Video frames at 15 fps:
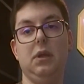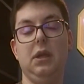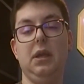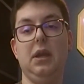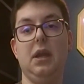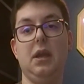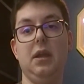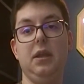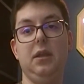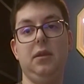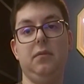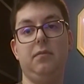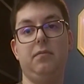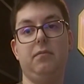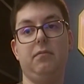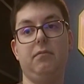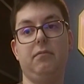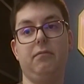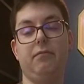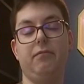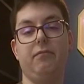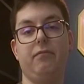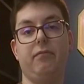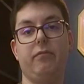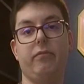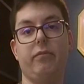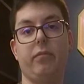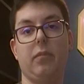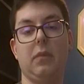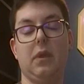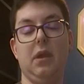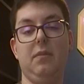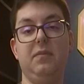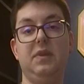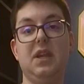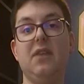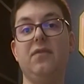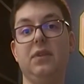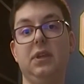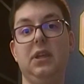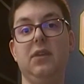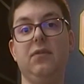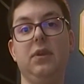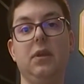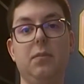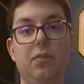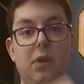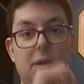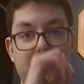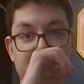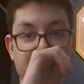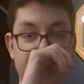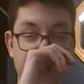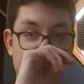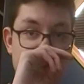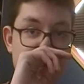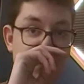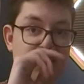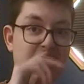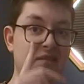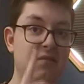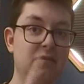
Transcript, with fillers: And I am definitely giving it props for that.